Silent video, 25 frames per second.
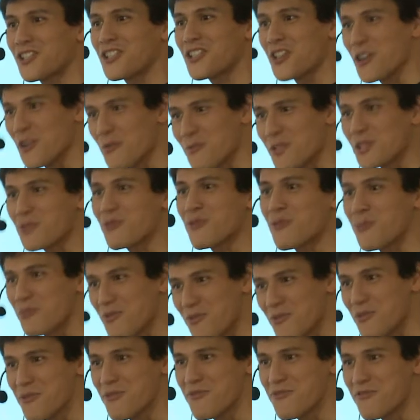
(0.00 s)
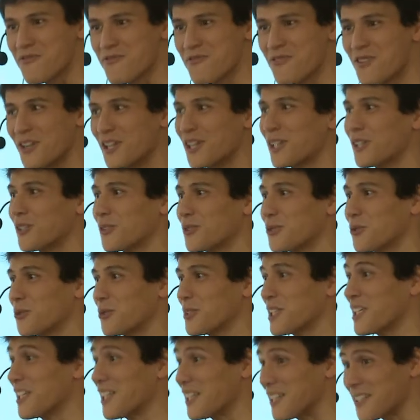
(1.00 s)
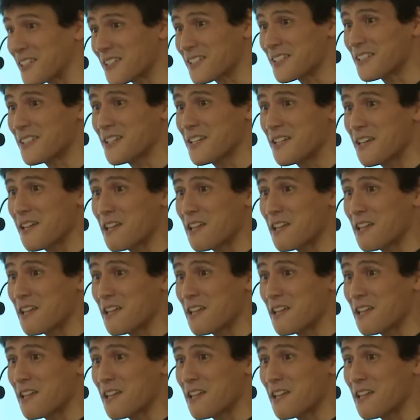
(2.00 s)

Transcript: geometry proof to kids.